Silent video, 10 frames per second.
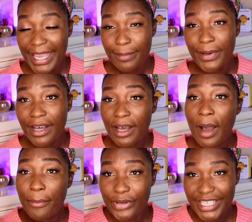paper,
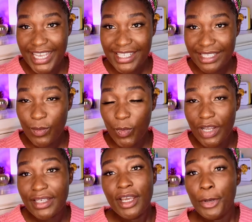put yes in
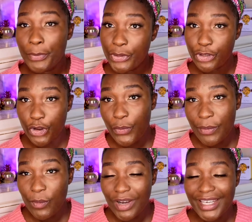one, put no
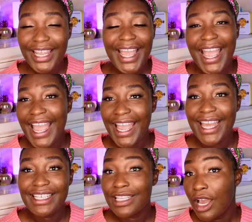in one,
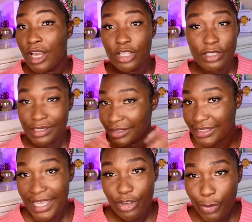and
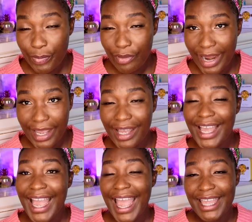say your prayer,
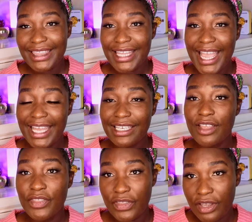and then
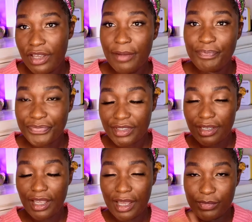the
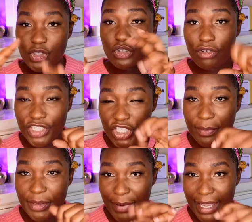scrunch
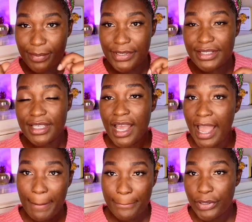up the papers
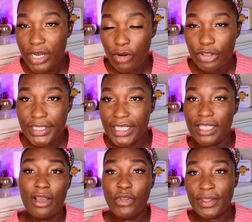and put it on
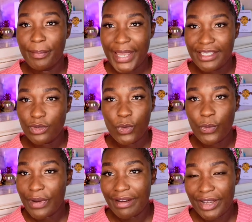the bed or
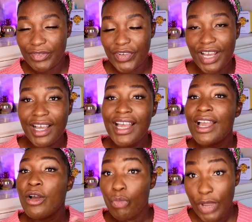wherever.
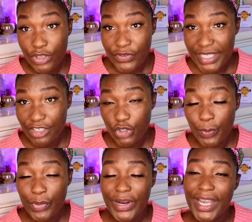When you've said your
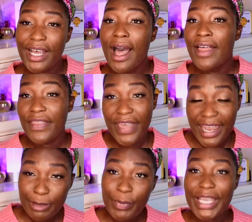prayer,
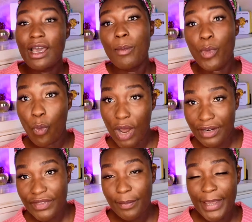then pick up
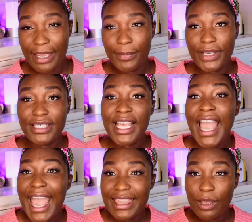one of the papers,
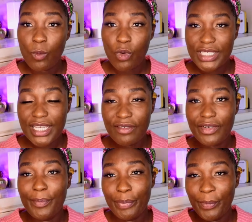and then
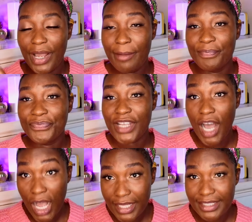whatever
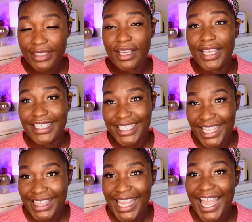answer is
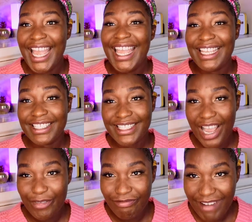in there is
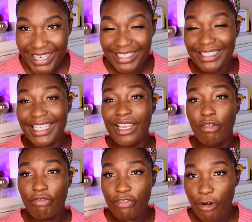directly
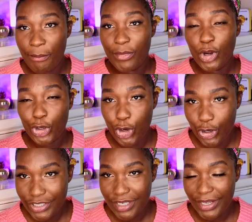from
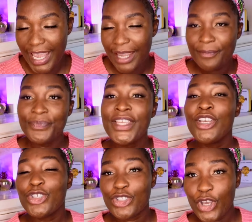God, okay?
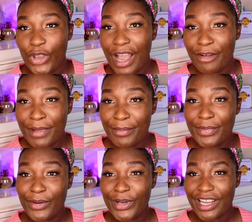So I
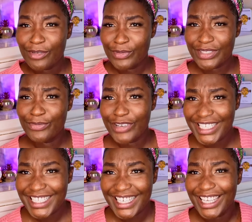remember when I was
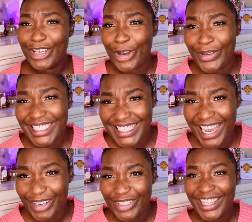reading it going
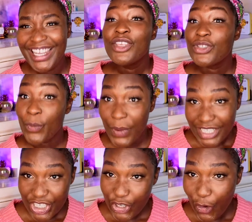down. So
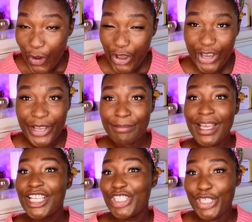when she got
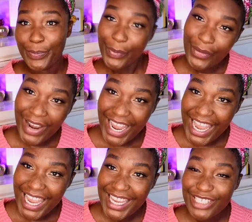home, she
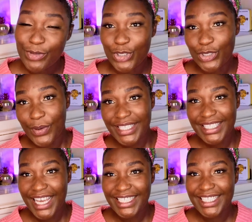prayed, she was so
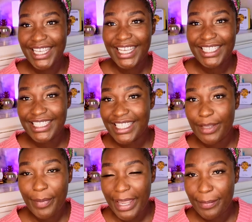excited, did
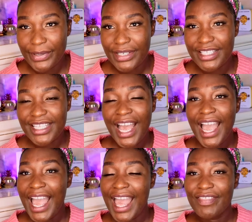the papers,
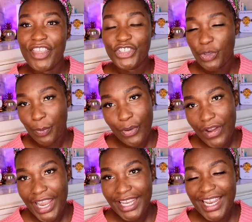and then she
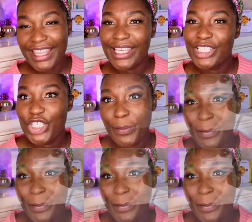prayed, and then she